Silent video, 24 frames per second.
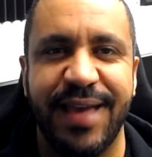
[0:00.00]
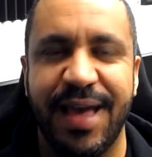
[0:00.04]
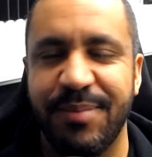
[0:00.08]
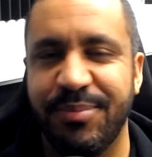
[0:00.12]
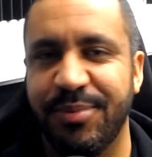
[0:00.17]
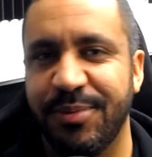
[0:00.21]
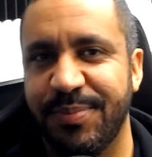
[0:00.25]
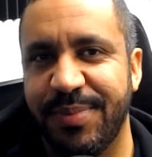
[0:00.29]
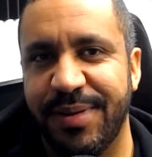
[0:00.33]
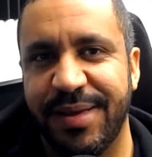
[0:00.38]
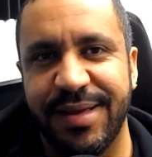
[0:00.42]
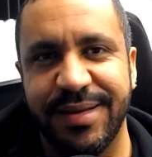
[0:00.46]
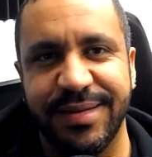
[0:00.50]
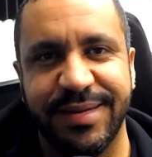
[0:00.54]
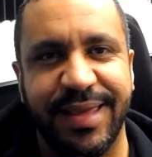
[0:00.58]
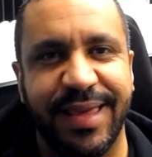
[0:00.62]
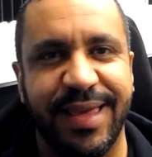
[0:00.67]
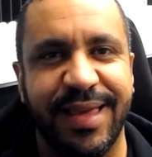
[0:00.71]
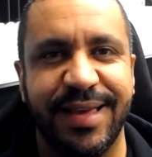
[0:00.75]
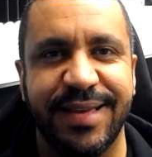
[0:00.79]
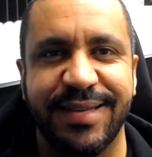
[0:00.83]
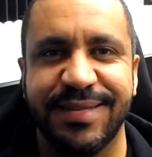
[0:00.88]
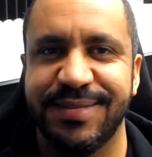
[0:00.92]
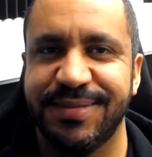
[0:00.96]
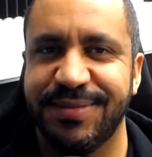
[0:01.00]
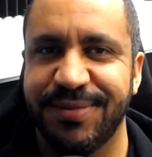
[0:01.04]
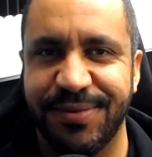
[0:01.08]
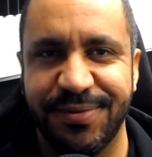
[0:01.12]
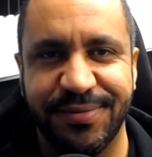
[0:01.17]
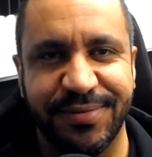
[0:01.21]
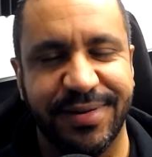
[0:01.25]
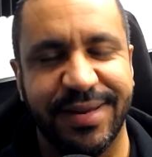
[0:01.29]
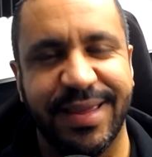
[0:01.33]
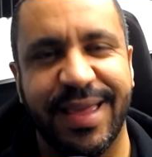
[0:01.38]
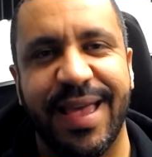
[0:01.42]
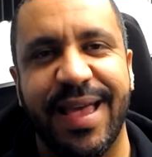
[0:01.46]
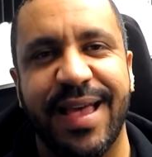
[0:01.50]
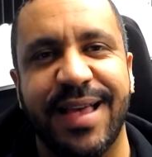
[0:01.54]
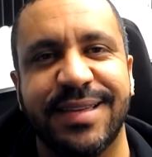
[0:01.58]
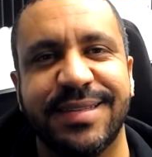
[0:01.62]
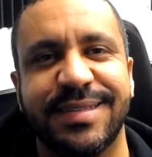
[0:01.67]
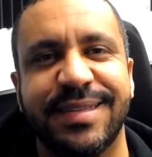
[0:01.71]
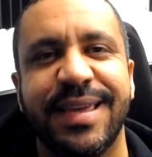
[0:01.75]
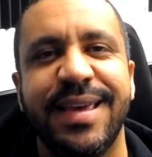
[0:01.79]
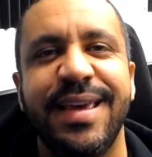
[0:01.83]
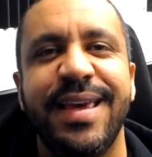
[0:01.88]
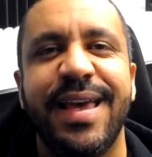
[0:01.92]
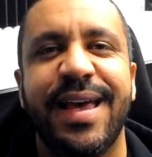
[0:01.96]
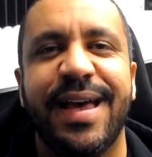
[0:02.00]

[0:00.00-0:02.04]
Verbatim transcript: Apple Podcasts, Overcast.